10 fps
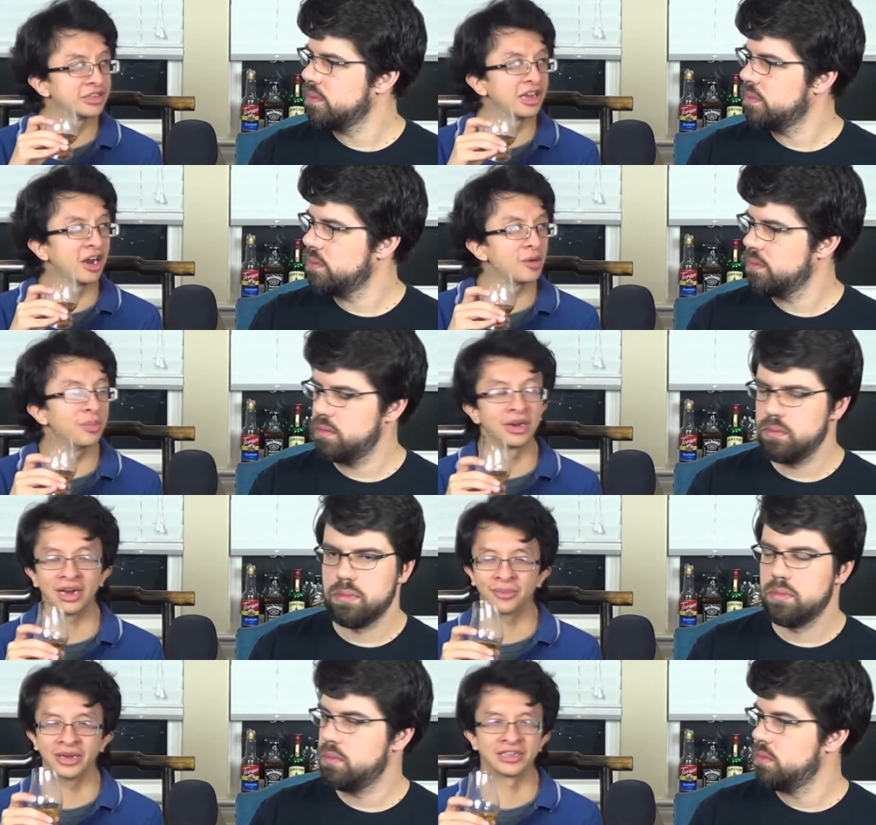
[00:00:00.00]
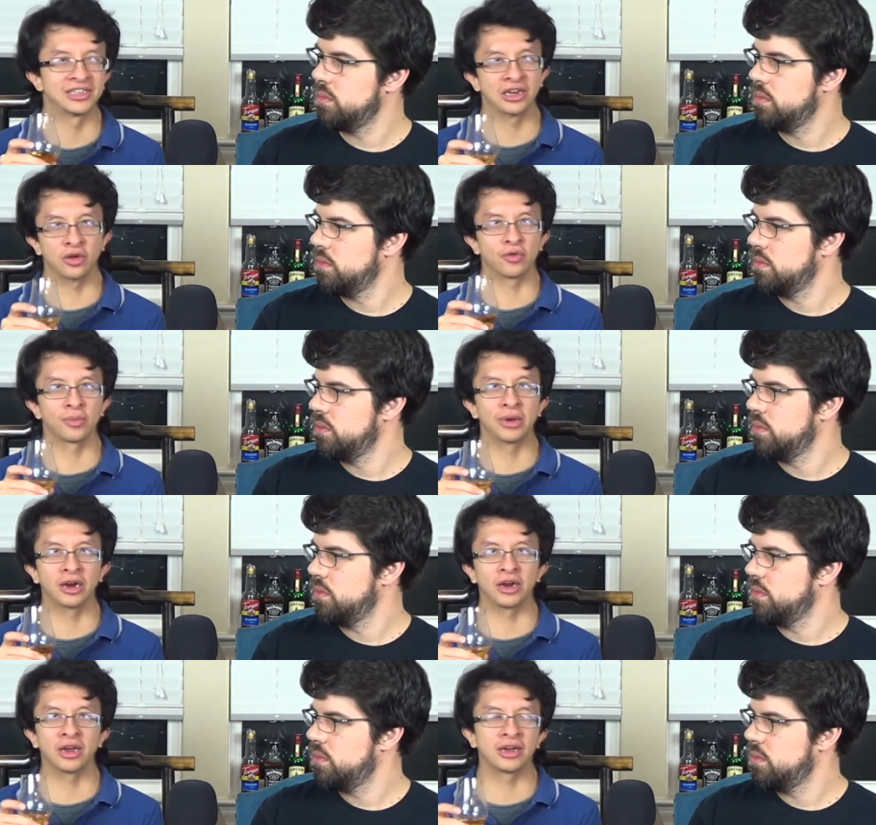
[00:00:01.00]
Speaker 1: is there, but I mean, it's not
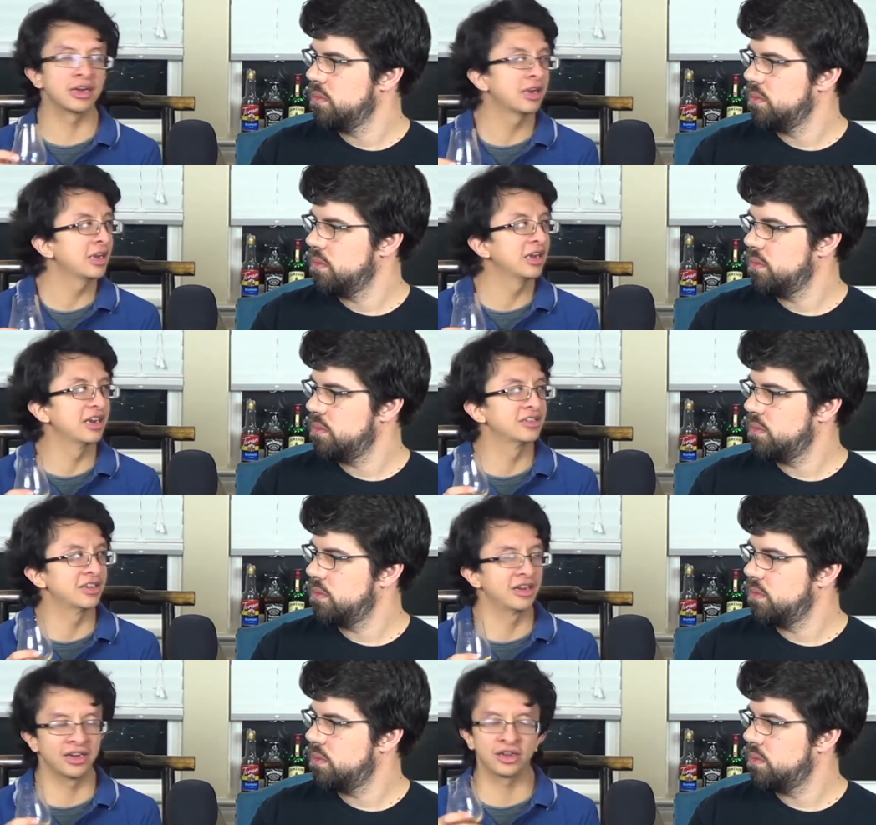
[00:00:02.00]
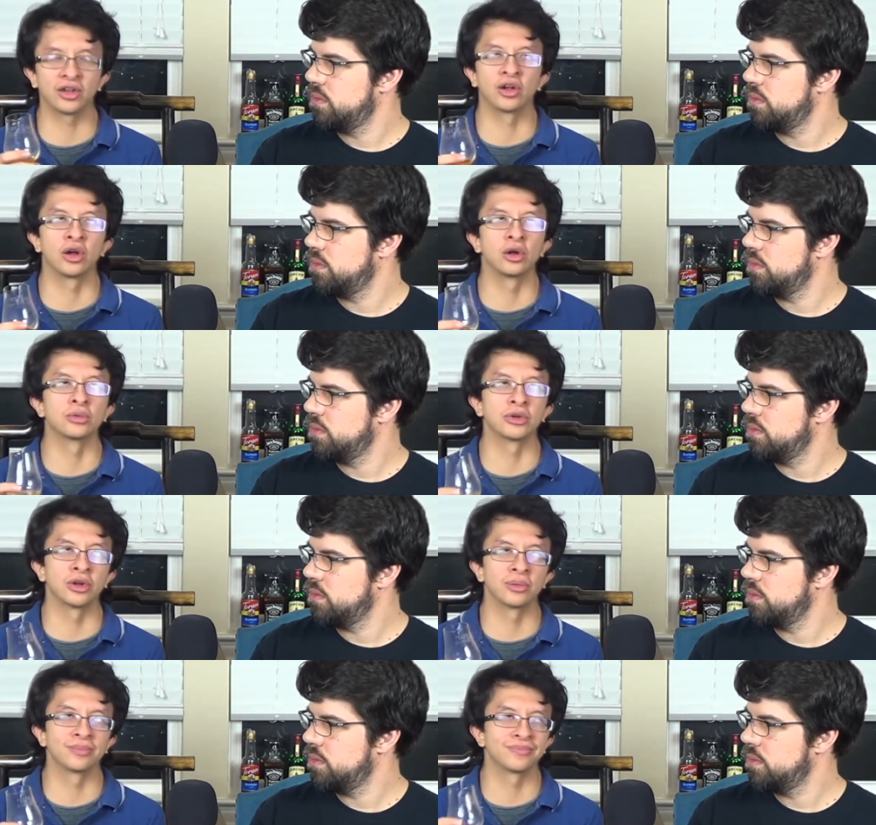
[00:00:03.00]
overbearing. It's not like oh,
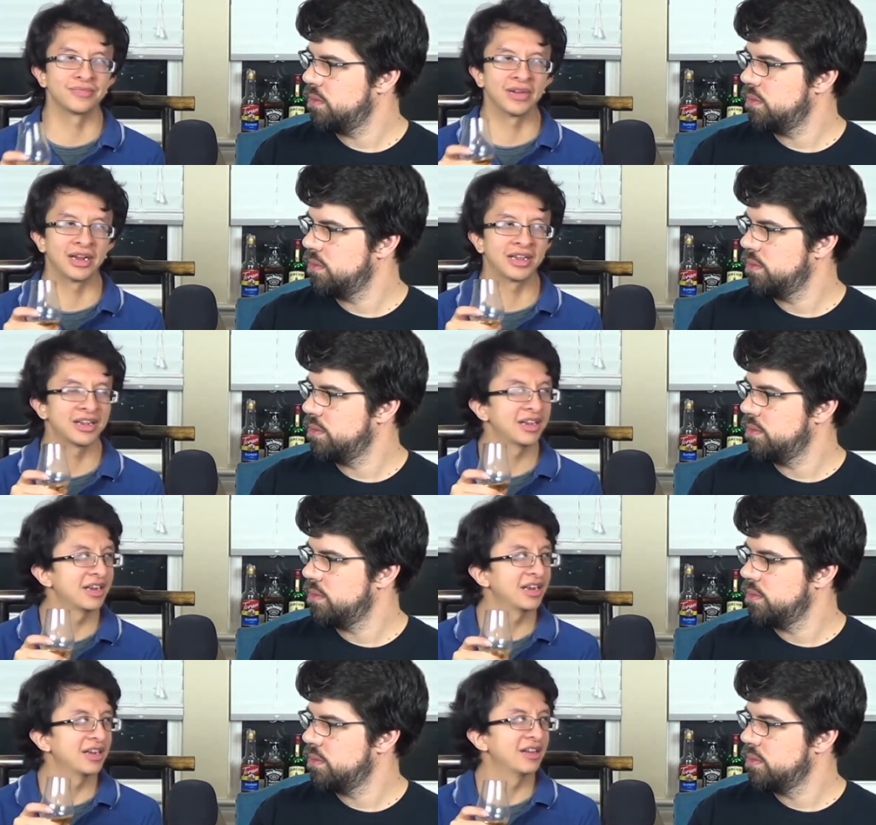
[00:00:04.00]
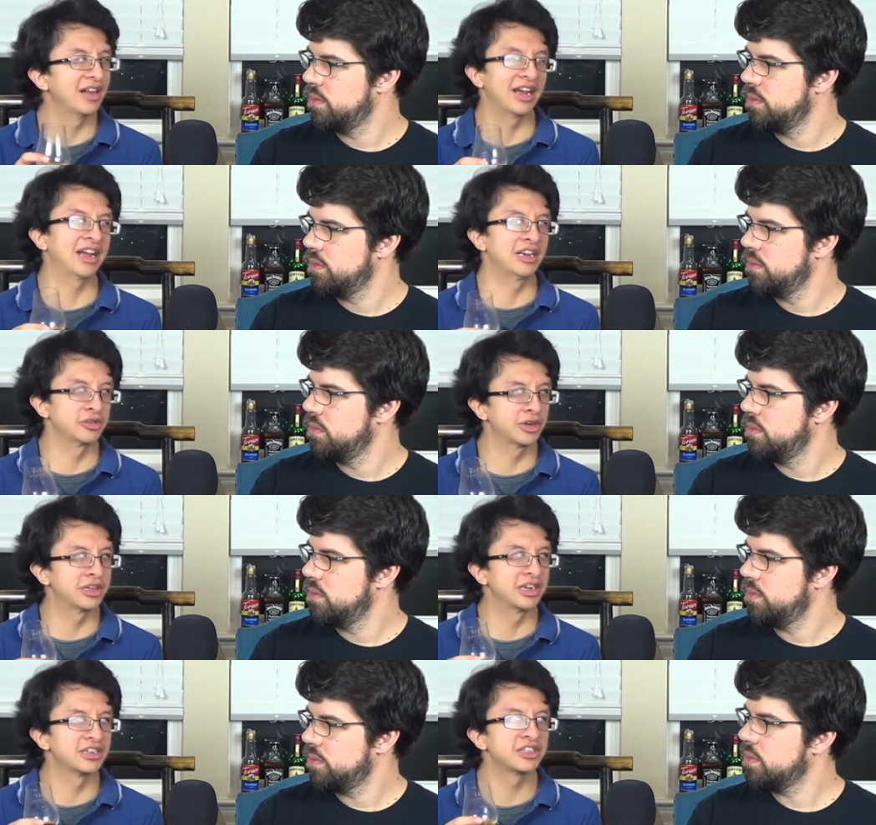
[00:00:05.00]
no, like I can't
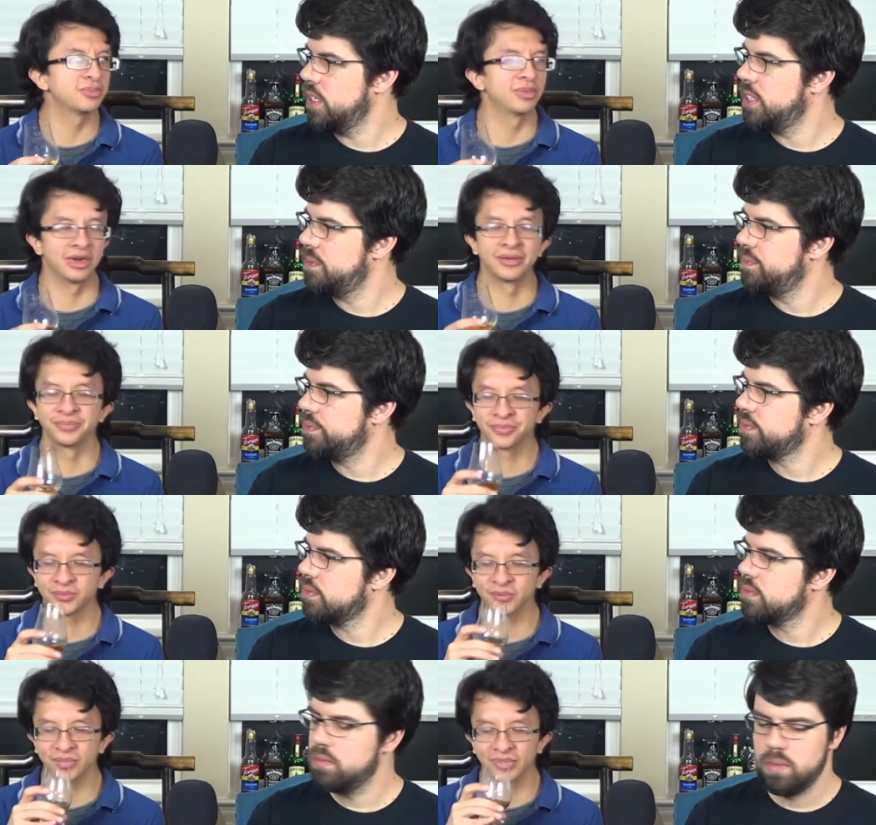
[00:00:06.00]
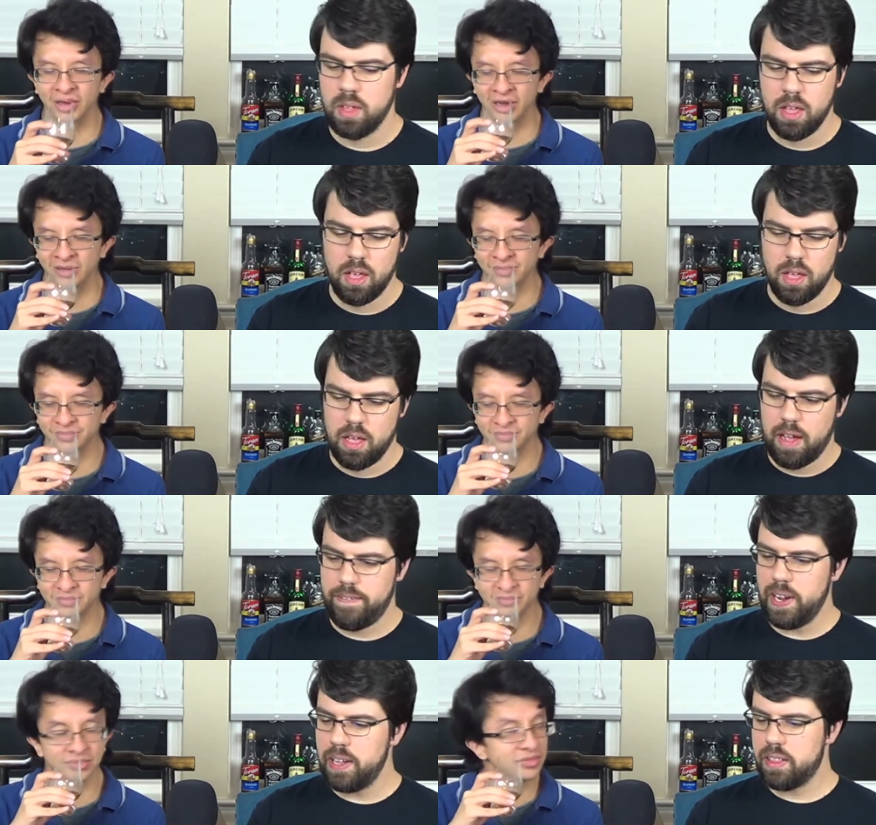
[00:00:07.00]
drink
Speaker 2: this. Yeah. But, yeah.
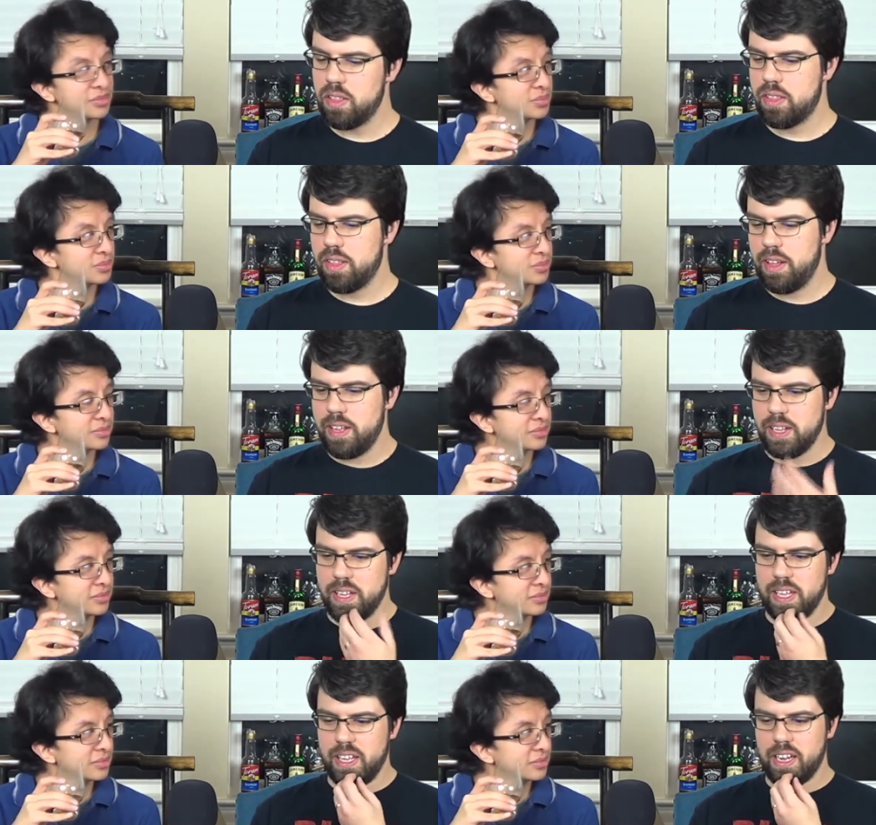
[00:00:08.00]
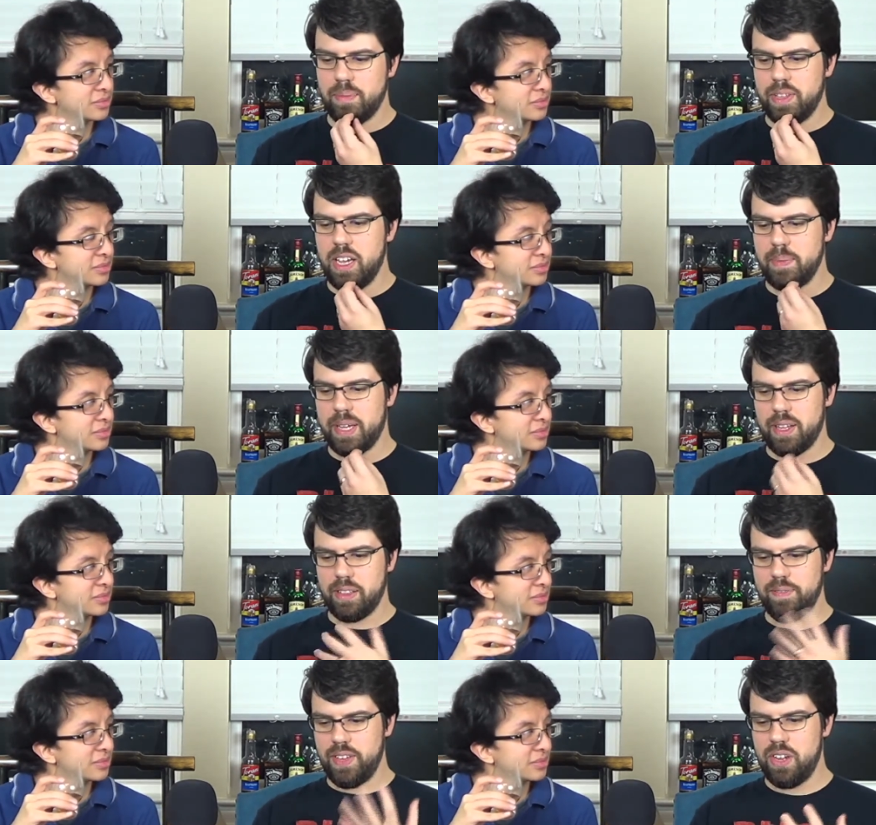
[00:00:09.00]
I feel like this like I'm thinking about
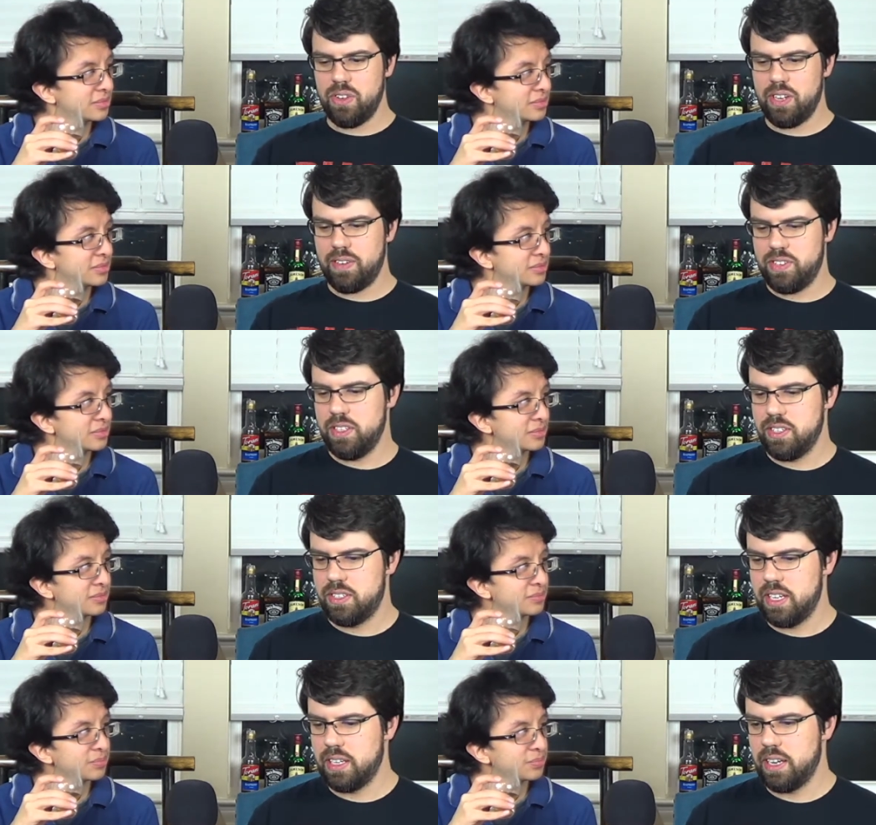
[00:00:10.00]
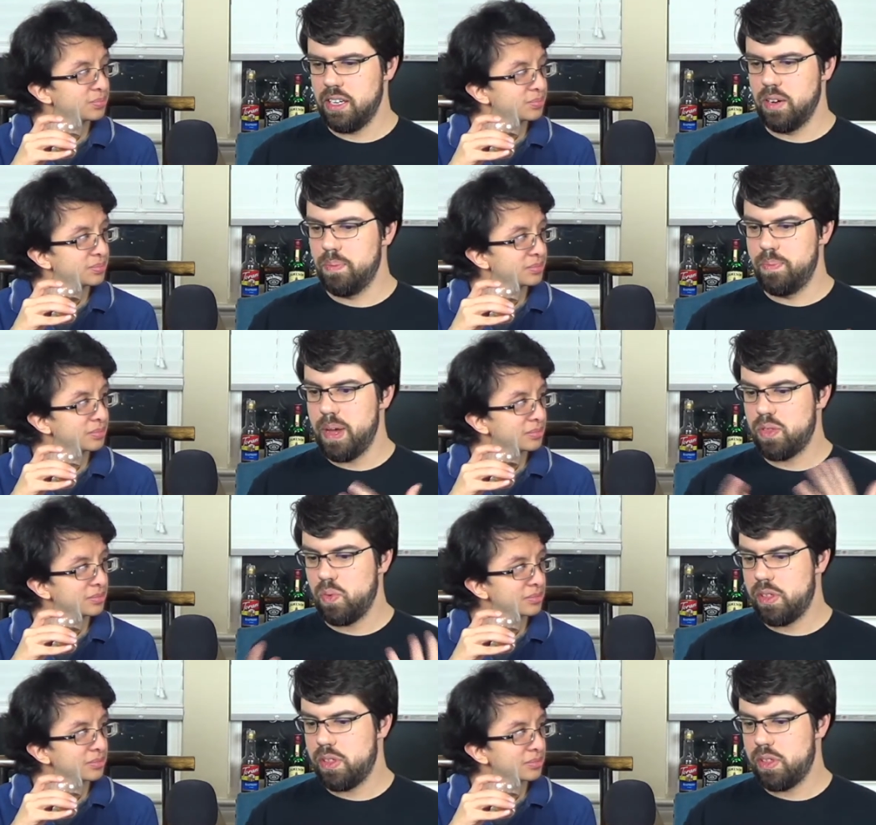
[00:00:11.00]
like the videos that I've seen this in, like, you know, best